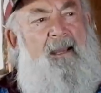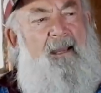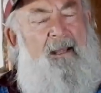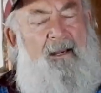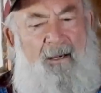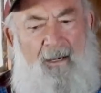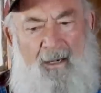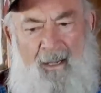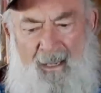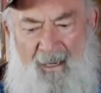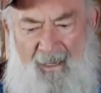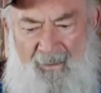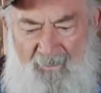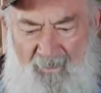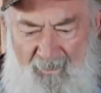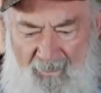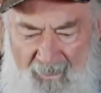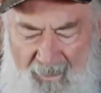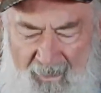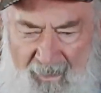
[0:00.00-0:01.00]
at an
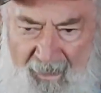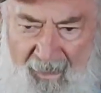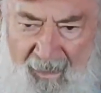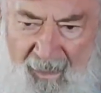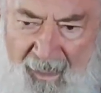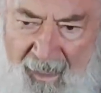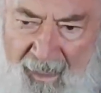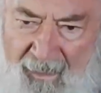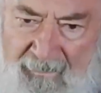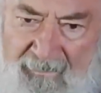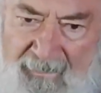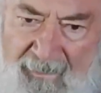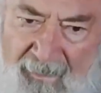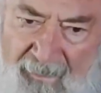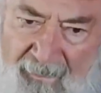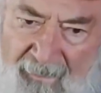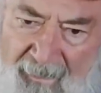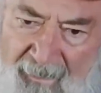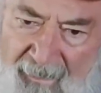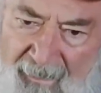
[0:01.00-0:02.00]
animal out
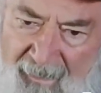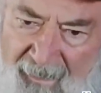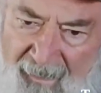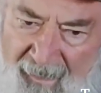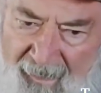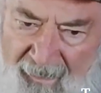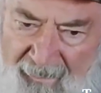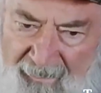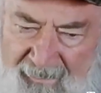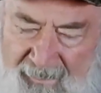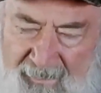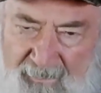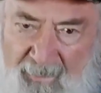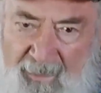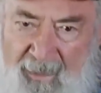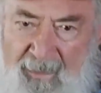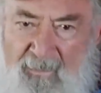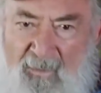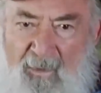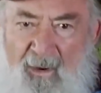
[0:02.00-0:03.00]
there at
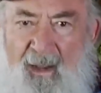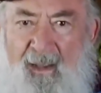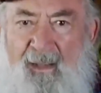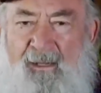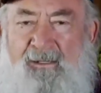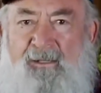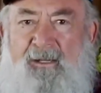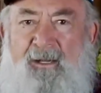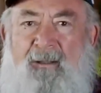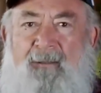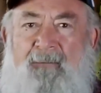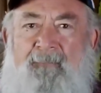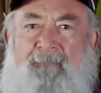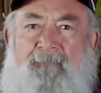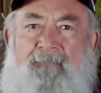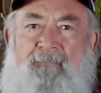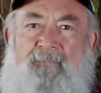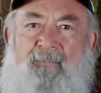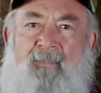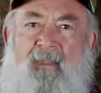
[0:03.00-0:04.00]
extreme range,
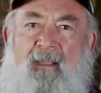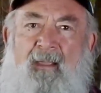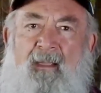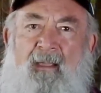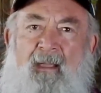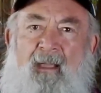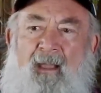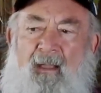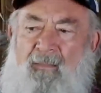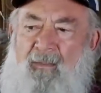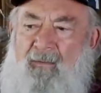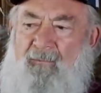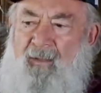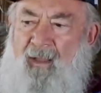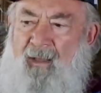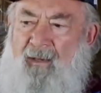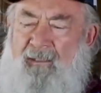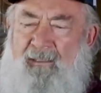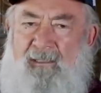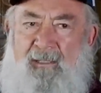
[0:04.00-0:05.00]
and they've
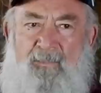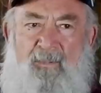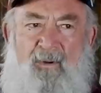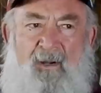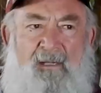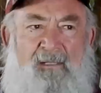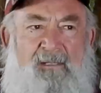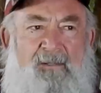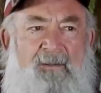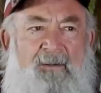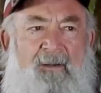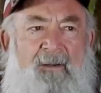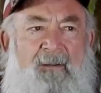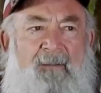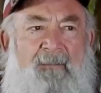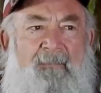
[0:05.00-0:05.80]
got a suppressor.